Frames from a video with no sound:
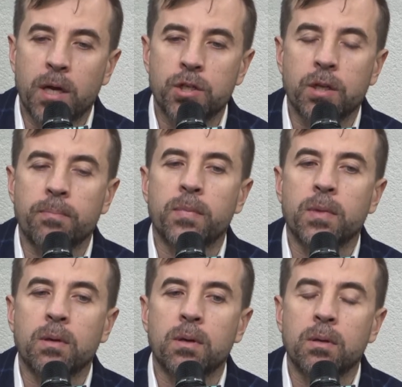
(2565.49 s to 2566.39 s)
central
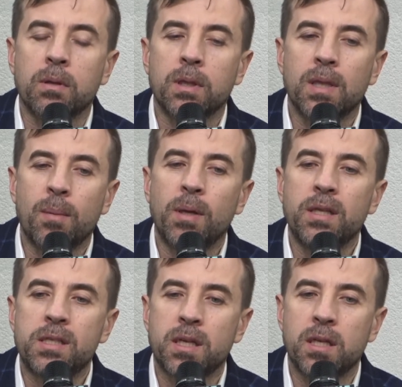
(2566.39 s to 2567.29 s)
government.
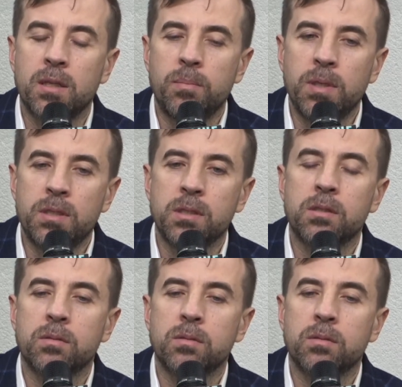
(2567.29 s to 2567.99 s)
So,